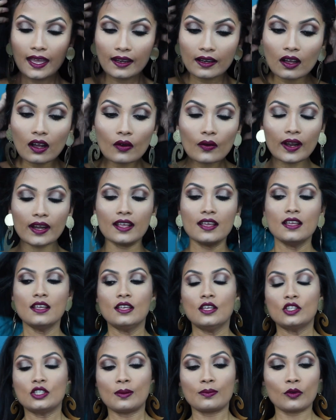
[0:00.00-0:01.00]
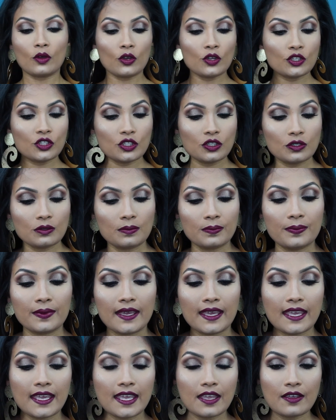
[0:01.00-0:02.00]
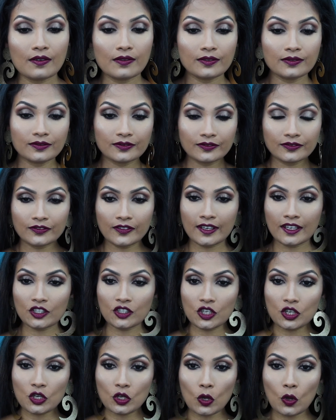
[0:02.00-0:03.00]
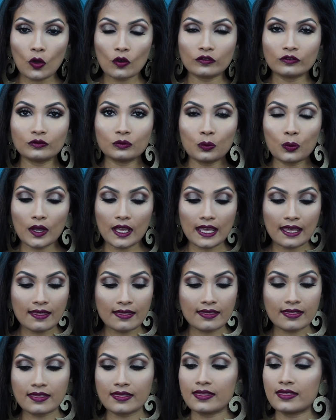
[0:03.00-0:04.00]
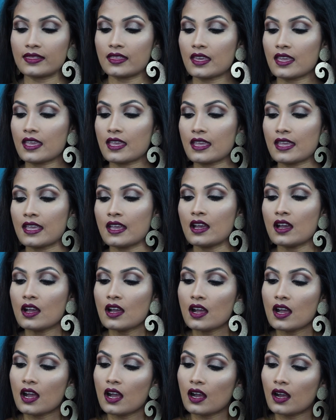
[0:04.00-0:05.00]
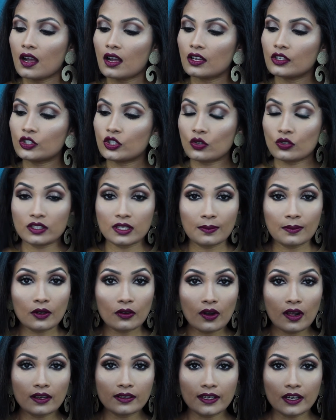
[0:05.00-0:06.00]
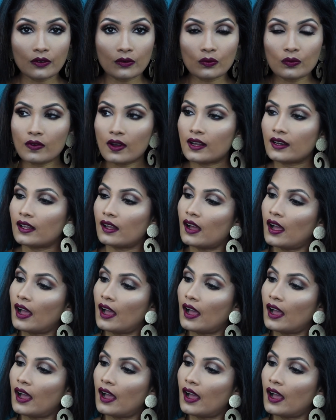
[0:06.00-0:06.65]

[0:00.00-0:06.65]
Alright, so I'm going to be finishing off with the Josimara Nirvana